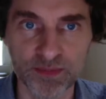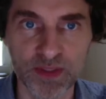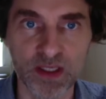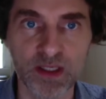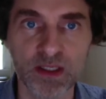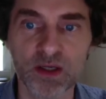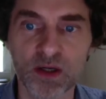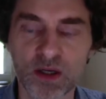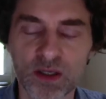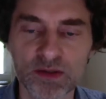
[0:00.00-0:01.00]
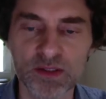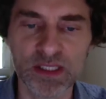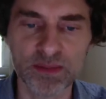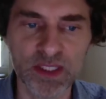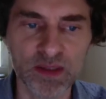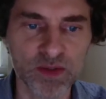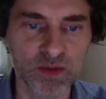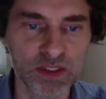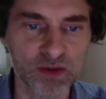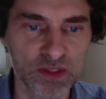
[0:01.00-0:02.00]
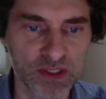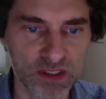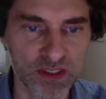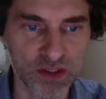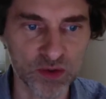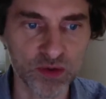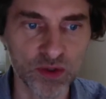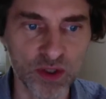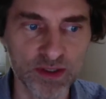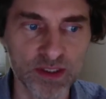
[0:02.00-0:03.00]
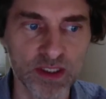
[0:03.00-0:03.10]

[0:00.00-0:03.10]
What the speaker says: Mm-hmm. And also sometimes research studies do not